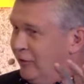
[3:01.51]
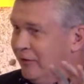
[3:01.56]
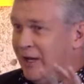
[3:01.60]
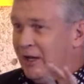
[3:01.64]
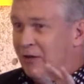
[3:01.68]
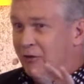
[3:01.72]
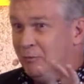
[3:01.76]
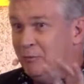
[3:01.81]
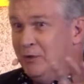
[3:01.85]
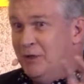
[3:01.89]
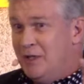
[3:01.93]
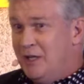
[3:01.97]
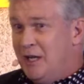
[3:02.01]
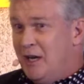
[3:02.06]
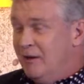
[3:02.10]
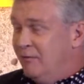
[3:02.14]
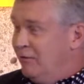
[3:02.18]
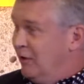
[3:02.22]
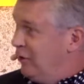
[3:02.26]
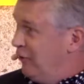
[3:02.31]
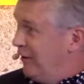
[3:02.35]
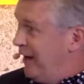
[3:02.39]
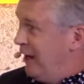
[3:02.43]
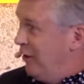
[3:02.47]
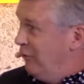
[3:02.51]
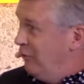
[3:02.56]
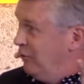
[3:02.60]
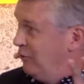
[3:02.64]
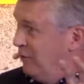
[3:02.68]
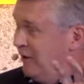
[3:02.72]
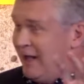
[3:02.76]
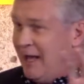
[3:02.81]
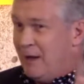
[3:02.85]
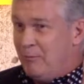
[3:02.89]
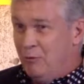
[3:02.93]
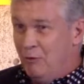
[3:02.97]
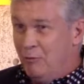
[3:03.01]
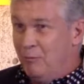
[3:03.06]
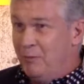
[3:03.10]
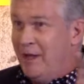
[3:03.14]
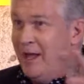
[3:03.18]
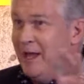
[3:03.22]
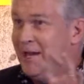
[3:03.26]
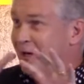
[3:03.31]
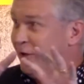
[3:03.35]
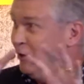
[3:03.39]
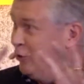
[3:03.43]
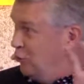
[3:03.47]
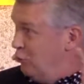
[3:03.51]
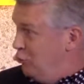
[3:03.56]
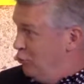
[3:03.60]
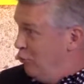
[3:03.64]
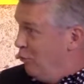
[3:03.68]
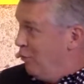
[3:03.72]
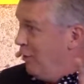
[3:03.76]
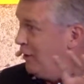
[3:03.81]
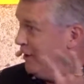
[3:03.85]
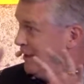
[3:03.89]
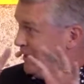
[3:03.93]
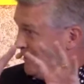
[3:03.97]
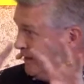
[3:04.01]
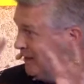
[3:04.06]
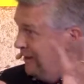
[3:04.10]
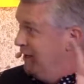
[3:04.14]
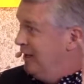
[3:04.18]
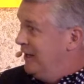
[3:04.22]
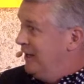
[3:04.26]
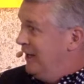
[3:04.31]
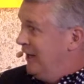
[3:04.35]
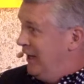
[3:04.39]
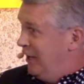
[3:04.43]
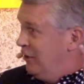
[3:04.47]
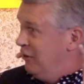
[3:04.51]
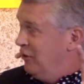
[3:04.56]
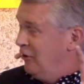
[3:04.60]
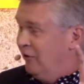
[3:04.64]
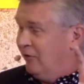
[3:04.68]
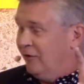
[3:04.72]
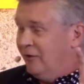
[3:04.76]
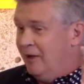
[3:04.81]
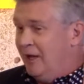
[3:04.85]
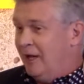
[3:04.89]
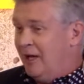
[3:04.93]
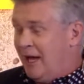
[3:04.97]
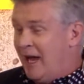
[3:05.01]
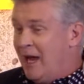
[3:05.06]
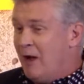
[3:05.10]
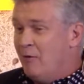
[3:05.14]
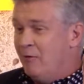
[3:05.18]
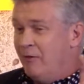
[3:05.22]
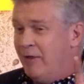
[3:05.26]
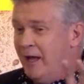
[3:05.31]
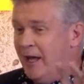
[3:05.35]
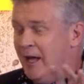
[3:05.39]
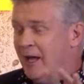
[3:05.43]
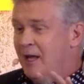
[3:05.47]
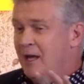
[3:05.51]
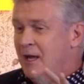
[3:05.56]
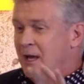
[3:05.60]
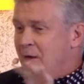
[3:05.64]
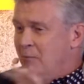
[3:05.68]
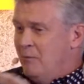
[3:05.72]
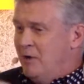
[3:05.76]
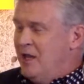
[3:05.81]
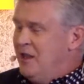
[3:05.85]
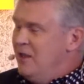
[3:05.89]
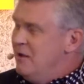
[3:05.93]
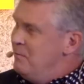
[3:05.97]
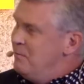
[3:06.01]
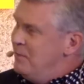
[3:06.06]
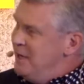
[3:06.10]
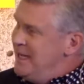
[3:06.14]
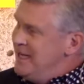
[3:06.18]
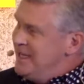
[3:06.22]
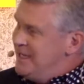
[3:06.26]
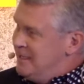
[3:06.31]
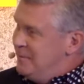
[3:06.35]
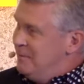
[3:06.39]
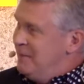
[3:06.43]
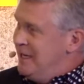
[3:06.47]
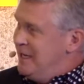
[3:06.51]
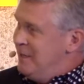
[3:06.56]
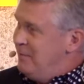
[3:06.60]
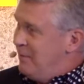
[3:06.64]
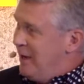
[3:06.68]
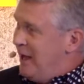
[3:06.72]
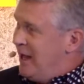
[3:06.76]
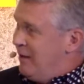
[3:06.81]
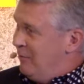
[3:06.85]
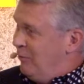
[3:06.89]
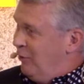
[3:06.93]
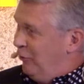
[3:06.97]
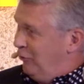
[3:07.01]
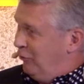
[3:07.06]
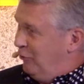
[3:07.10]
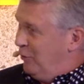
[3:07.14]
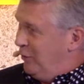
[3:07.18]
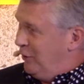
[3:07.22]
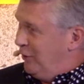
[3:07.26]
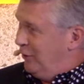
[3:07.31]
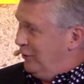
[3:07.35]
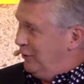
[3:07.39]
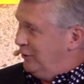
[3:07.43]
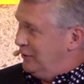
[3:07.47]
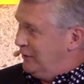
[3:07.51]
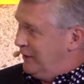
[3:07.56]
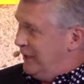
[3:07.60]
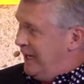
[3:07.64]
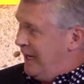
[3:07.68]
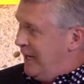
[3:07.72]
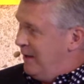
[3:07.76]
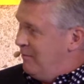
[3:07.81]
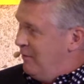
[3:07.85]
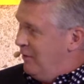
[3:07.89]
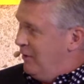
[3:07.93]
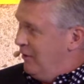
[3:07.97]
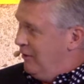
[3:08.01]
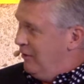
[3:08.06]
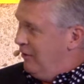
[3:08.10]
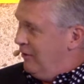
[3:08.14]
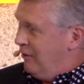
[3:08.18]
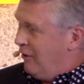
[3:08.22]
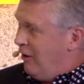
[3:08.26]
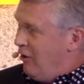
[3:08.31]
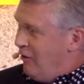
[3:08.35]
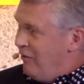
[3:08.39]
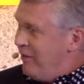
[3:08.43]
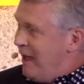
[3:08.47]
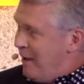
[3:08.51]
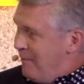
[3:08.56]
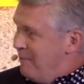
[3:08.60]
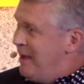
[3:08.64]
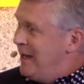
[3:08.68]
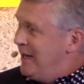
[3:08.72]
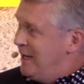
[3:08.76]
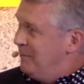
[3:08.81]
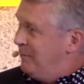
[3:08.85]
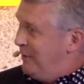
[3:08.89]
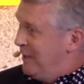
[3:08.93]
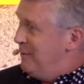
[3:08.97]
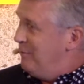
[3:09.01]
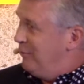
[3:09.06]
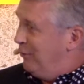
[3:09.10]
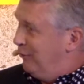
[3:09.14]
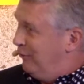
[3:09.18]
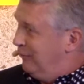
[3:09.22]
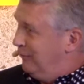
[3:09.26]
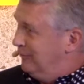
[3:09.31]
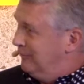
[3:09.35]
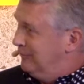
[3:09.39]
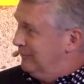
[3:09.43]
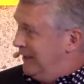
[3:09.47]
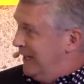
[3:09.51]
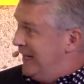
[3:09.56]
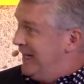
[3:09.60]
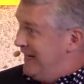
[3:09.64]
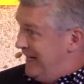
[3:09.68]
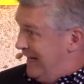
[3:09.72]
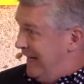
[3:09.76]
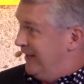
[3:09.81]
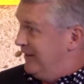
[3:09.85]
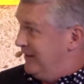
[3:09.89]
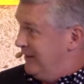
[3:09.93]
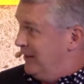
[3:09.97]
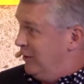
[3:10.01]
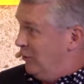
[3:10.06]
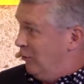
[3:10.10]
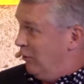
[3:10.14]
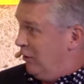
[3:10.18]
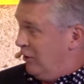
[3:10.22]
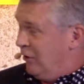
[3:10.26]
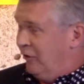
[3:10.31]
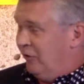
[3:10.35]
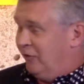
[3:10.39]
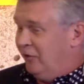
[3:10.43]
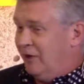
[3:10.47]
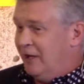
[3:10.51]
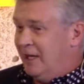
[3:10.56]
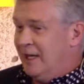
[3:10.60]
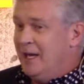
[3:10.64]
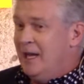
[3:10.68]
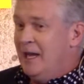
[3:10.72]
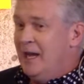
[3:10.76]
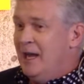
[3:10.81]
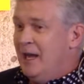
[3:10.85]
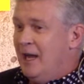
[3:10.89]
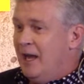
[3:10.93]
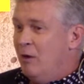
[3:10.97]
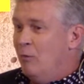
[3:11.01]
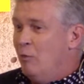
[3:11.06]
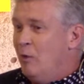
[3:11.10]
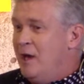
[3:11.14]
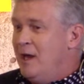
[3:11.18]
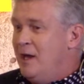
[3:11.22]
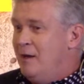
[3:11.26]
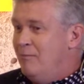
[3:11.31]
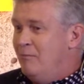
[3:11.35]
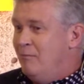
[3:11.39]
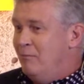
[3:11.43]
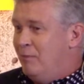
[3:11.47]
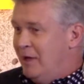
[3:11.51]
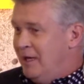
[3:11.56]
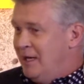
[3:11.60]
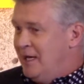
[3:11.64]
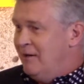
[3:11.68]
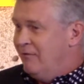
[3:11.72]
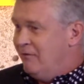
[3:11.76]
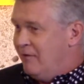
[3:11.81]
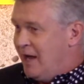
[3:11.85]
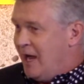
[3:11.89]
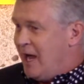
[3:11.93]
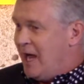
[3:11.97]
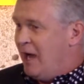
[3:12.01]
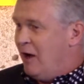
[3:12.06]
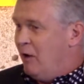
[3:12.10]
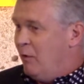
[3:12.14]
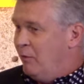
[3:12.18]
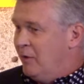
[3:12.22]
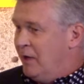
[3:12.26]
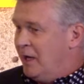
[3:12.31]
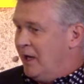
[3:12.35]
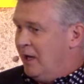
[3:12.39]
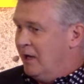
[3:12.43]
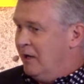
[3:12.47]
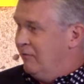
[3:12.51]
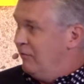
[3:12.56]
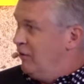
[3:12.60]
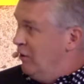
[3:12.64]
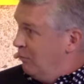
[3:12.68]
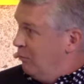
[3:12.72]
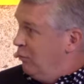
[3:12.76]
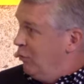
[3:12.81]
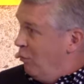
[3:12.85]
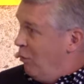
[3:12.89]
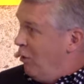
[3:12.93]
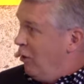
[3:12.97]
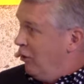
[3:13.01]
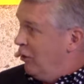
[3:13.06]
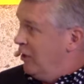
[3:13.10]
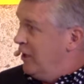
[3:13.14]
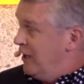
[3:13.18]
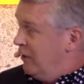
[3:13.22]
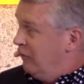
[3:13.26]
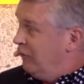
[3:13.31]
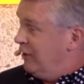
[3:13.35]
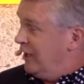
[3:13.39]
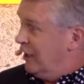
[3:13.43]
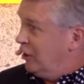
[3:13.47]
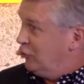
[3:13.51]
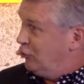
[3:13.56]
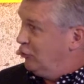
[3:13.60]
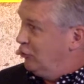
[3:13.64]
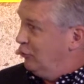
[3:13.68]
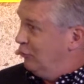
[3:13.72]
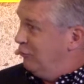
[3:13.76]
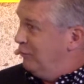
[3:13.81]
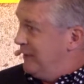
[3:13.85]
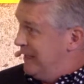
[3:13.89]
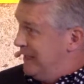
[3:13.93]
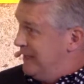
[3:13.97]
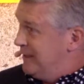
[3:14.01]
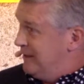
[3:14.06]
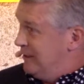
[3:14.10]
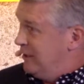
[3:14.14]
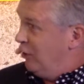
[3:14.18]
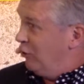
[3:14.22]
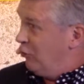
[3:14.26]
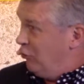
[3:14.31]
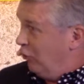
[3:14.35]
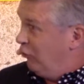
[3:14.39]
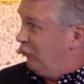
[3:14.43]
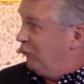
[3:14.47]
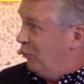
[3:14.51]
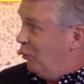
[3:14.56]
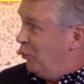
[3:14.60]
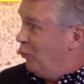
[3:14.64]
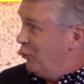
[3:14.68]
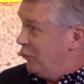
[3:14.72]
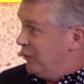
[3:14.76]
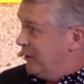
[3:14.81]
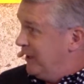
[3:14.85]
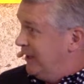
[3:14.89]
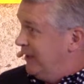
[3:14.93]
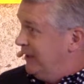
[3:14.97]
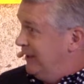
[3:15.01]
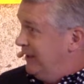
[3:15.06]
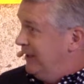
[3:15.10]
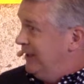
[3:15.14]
that's pretty overcrowded with Apple Pay and Google Wallet and others out there. But in the B2B payments world, there aren't that many people in it, in all honesty, and we believe now we're kind of number one in international cross-border